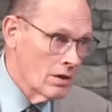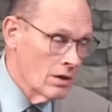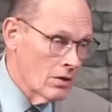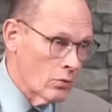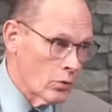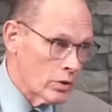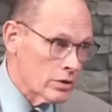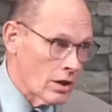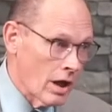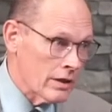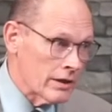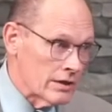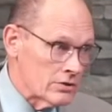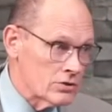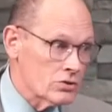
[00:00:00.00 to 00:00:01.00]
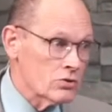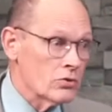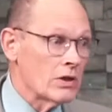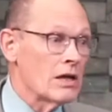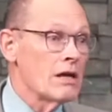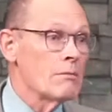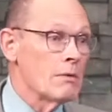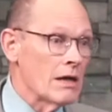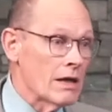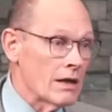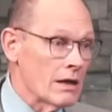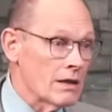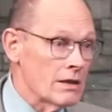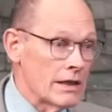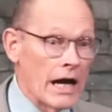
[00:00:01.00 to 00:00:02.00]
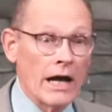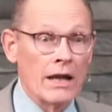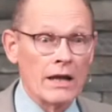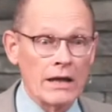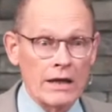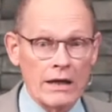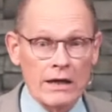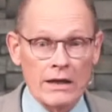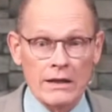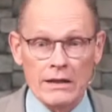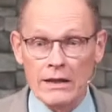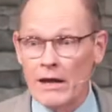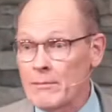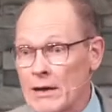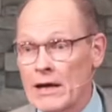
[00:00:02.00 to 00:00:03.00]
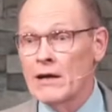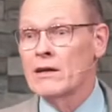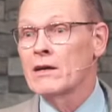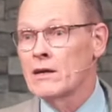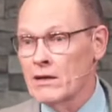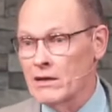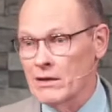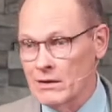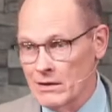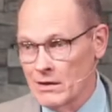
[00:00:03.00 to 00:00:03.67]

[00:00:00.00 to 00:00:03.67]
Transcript: We're talking screaming, yelling, and let me out of here